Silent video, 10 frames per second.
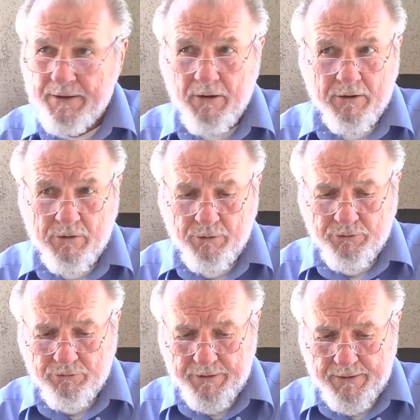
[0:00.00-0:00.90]
then Article
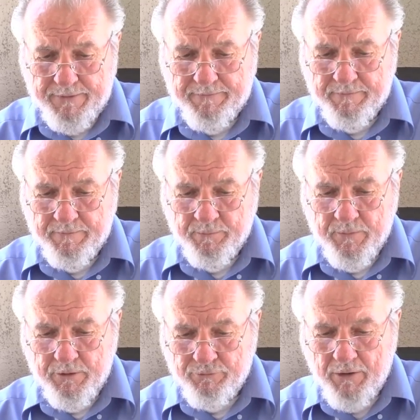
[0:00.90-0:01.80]
3,
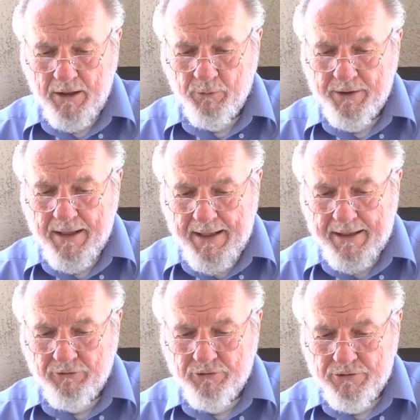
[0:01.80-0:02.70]
the following
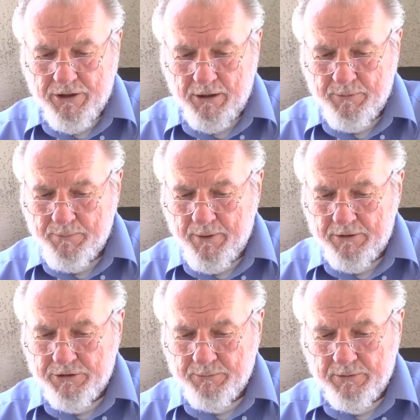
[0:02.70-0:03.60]
acts shall be
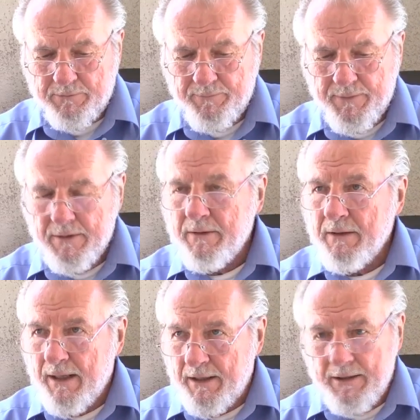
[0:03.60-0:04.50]
punishable.
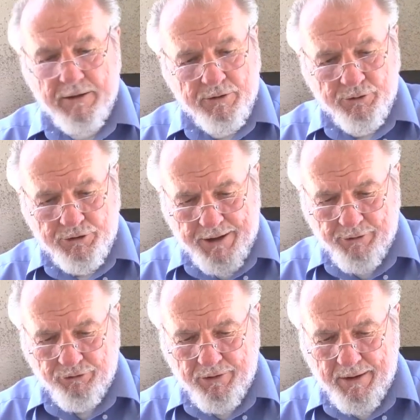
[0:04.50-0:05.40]
A,
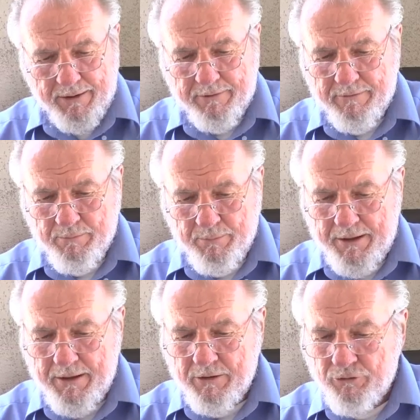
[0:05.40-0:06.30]
genocide.
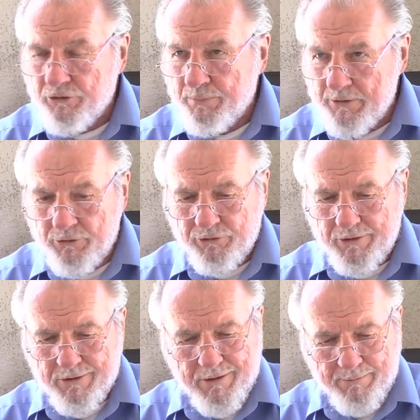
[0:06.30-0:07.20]
B,
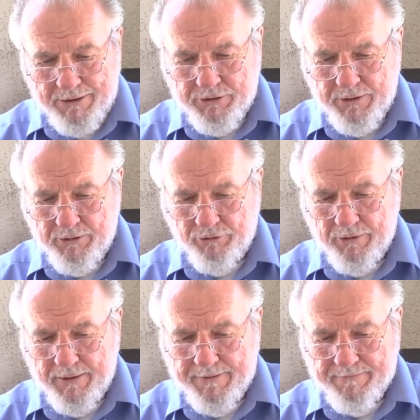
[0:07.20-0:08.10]
conspiracy to commit
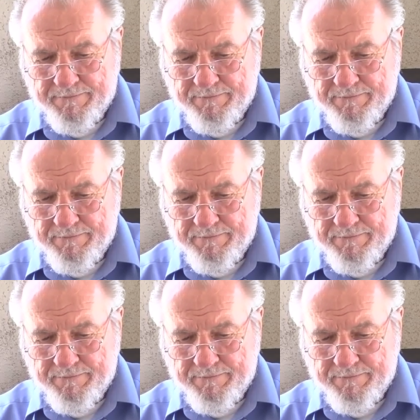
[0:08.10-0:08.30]
genocide.